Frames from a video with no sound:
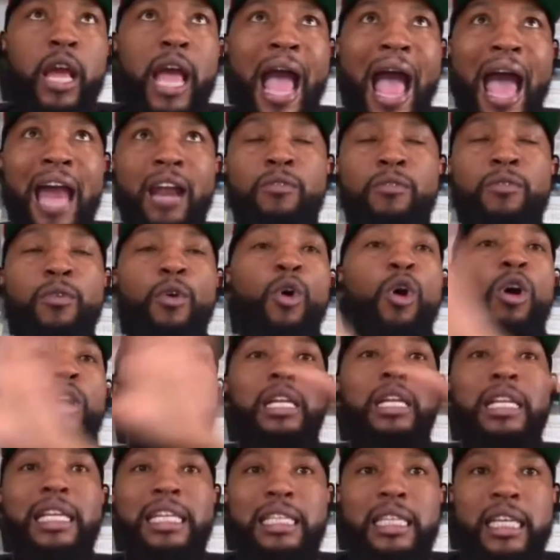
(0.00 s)
out of all
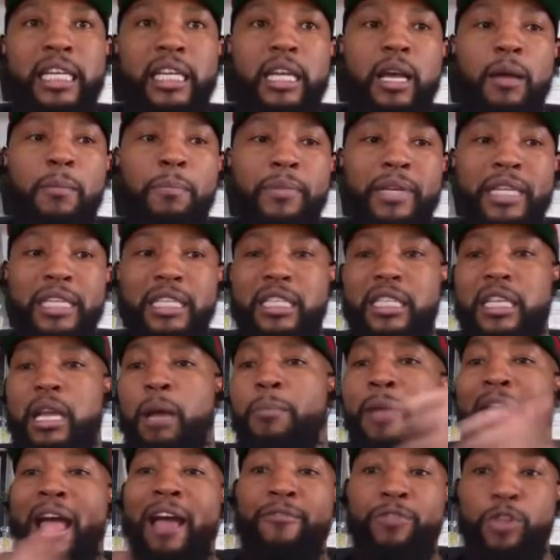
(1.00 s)
the leasing companies,
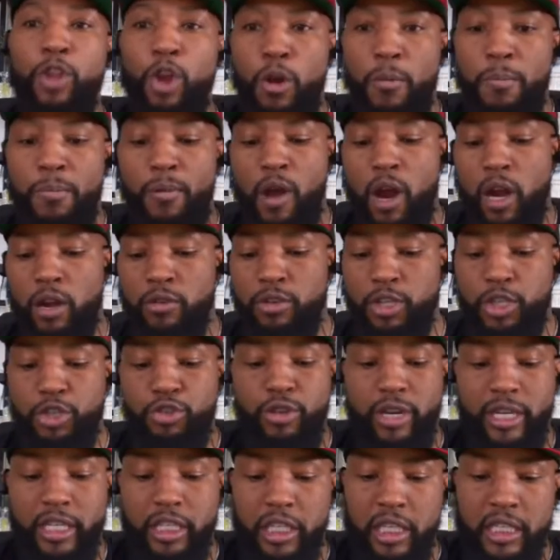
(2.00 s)
some have third-party
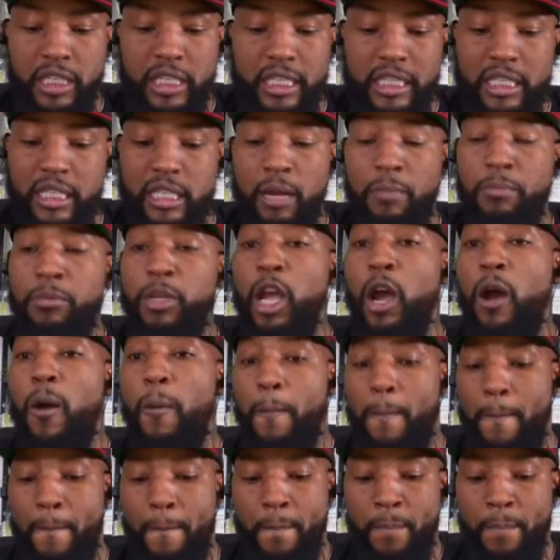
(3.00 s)
restrictions and some don't.